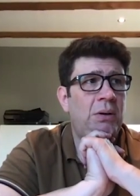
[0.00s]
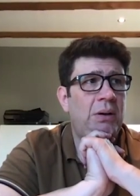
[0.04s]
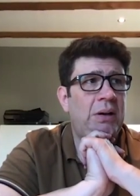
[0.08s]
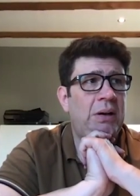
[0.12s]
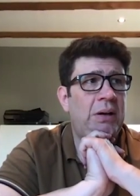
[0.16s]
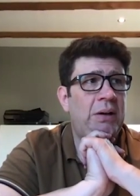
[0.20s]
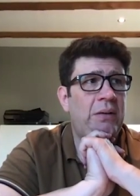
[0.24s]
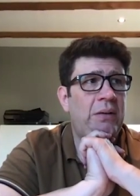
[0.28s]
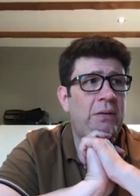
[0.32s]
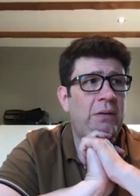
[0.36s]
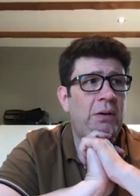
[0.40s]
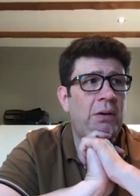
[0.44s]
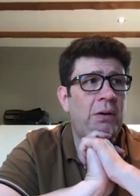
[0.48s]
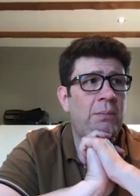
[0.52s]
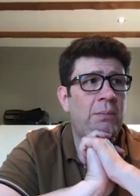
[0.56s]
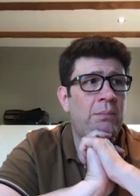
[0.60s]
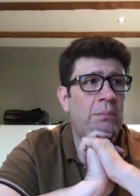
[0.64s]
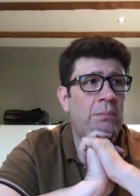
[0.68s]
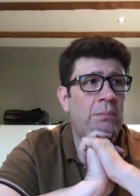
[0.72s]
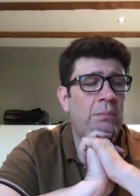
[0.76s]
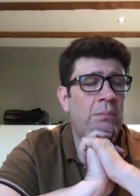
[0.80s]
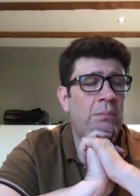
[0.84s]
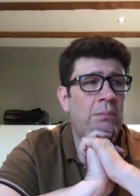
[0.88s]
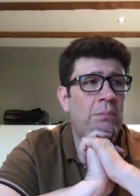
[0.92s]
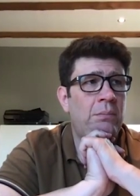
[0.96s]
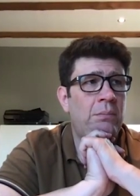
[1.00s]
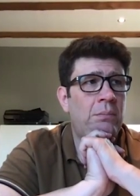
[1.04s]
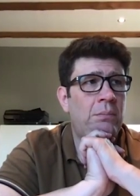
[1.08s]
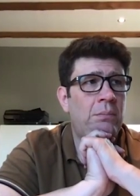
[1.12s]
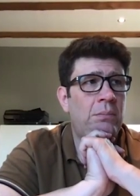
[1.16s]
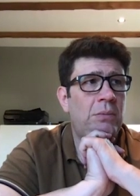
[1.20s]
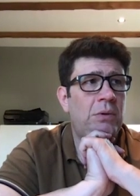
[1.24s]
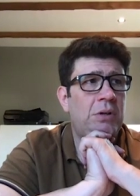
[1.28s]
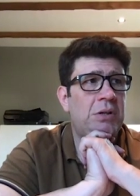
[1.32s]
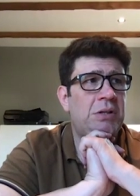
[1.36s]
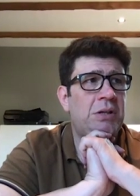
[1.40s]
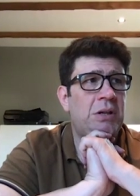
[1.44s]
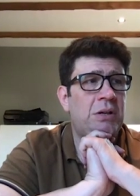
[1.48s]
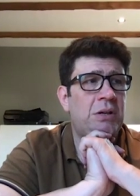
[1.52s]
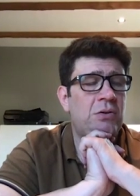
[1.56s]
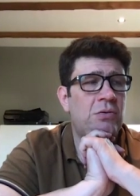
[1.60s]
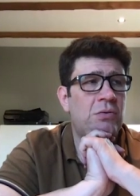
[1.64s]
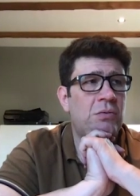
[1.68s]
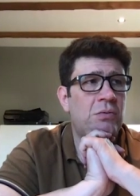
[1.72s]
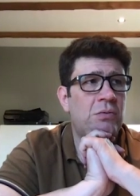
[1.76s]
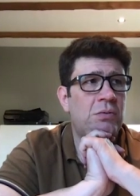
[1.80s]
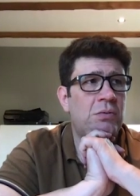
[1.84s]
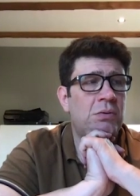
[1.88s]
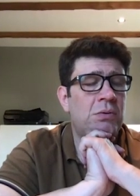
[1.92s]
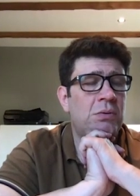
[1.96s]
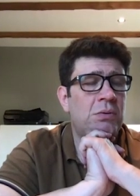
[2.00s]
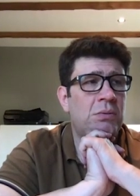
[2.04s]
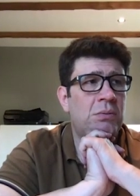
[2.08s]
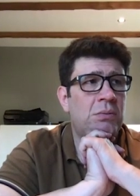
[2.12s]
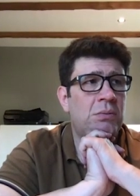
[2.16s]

and um, essentials